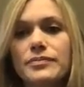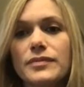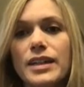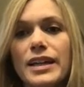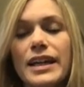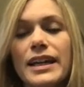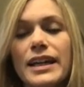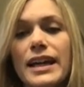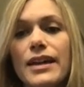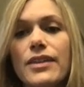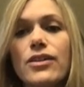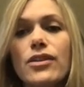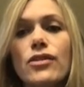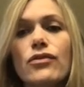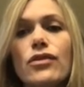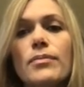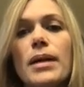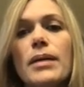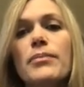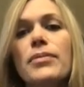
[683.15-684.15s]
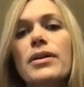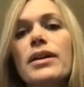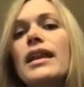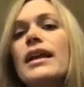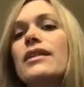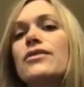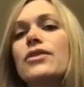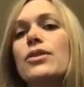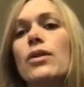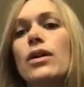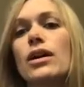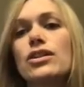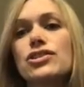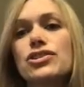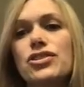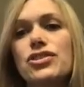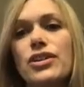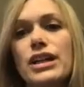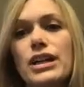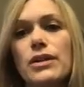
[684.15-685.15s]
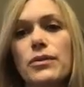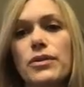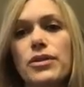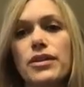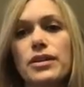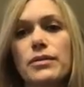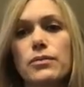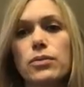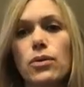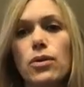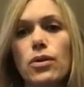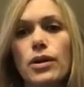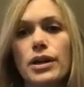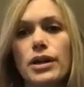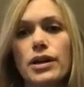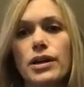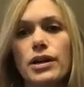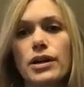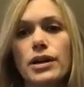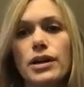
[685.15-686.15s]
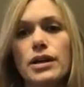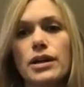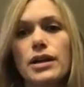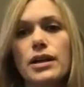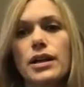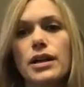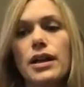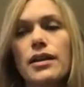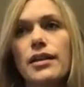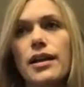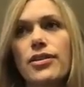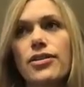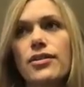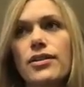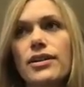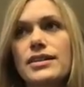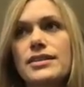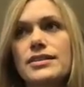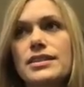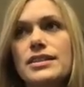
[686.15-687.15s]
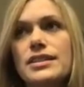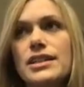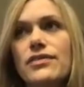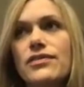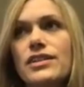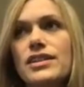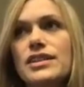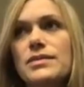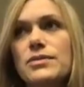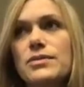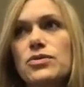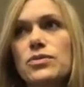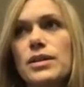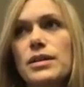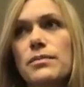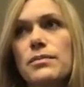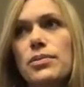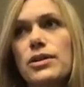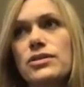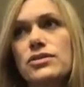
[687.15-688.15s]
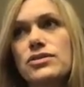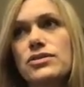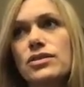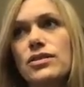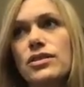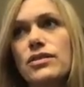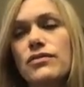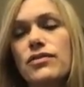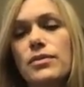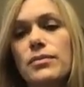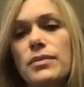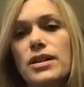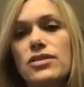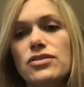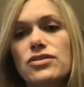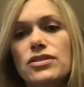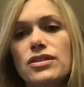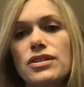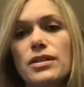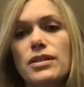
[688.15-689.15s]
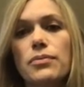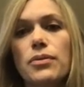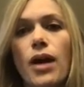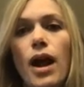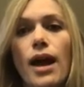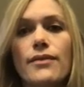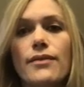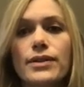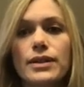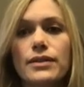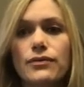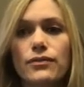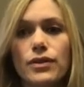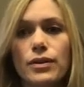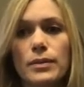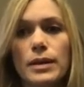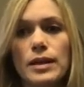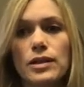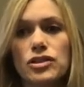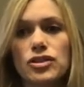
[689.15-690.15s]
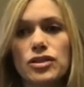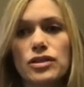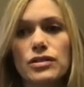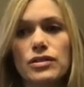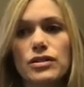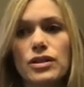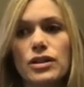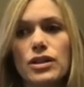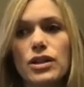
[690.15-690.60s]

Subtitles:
Again, though, remembering that if you are sharing it with an employer, that there is a difference between personal information and private information.